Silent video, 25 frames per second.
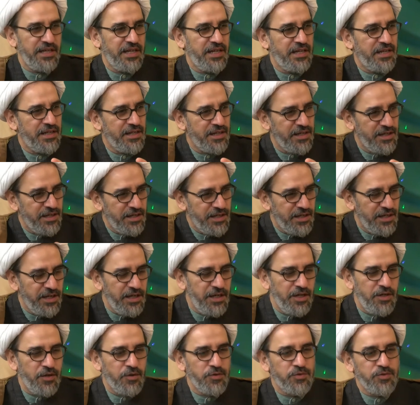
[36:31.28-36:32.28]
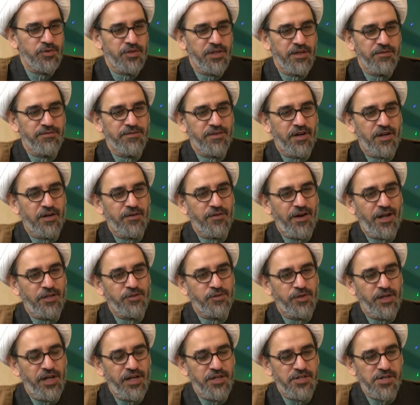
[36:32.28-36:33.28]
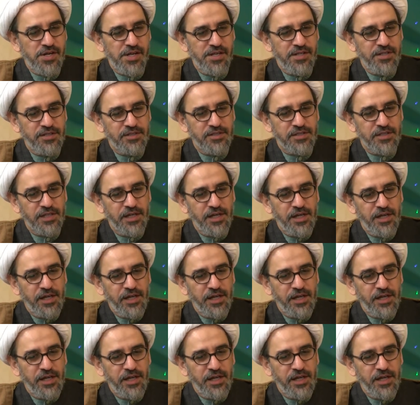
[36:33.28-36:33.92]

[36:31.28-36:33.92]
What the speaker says: and, you know, to give congratulations.